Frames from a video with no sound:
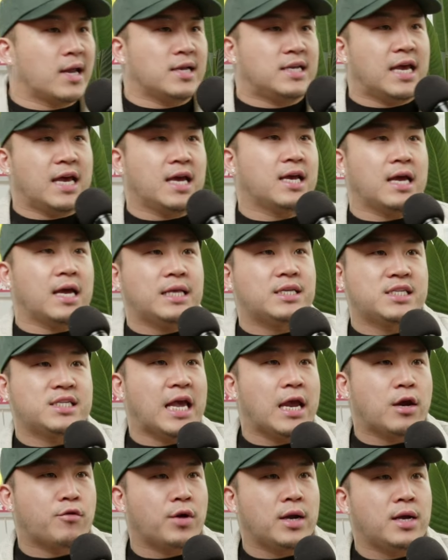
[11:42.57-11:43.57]
to dig in
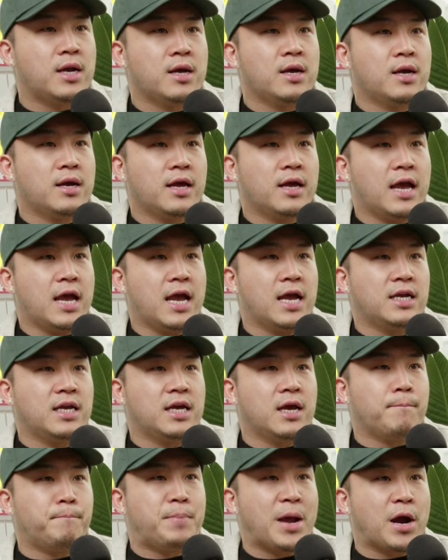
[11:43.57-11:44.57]
sacred
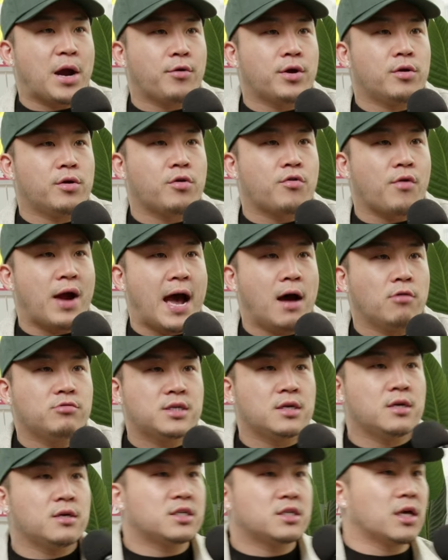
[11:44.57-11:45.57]
Indian burial
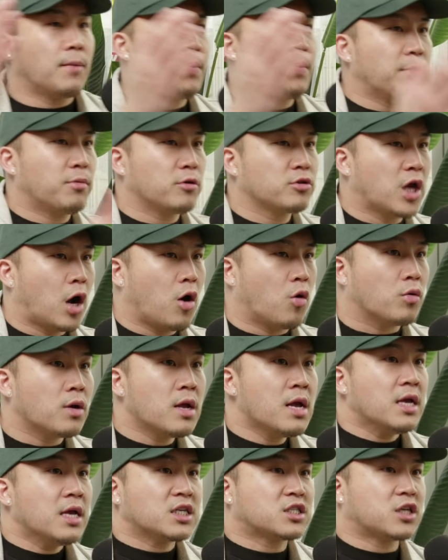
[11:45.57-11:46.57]
grounds. Some people don't.
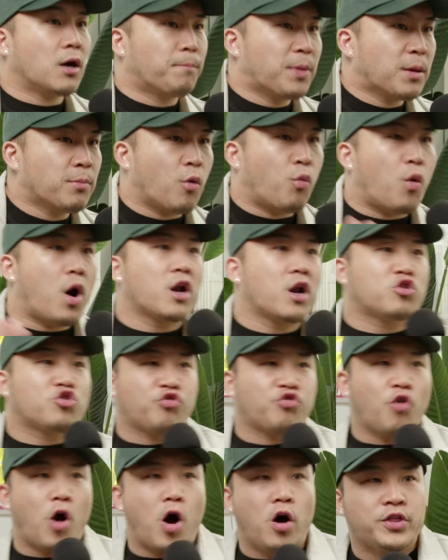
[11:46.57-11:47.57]
Some people want to
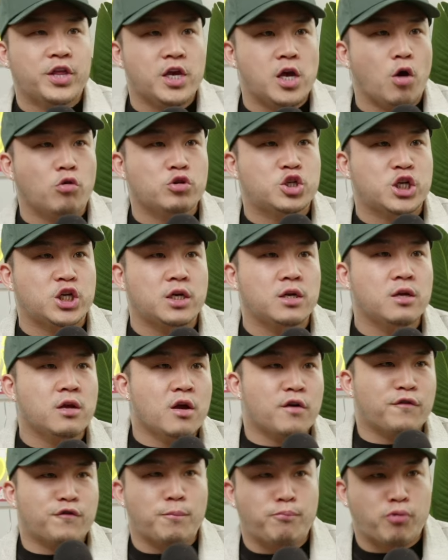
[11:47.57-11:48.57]
trawl the ocean
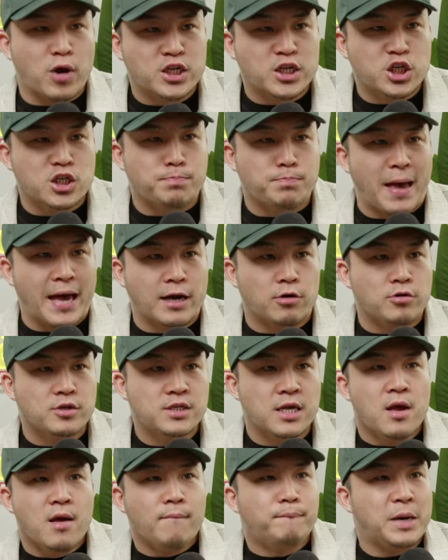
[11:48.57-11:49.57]
for precious
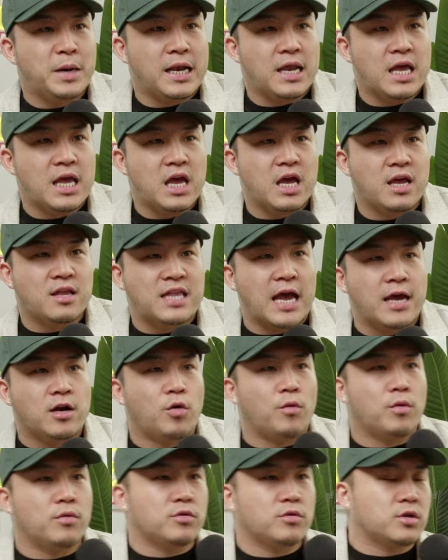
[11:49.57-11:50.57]
metals, but they
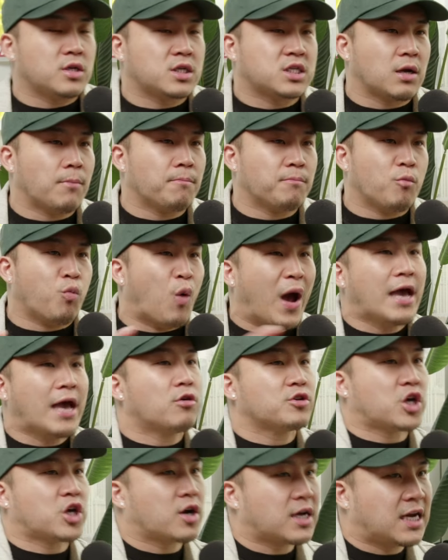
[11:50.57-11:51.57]
don't. Some
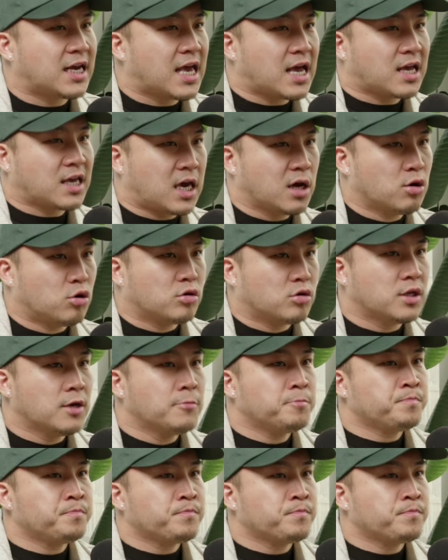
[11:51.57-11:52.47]
whales are going to get killed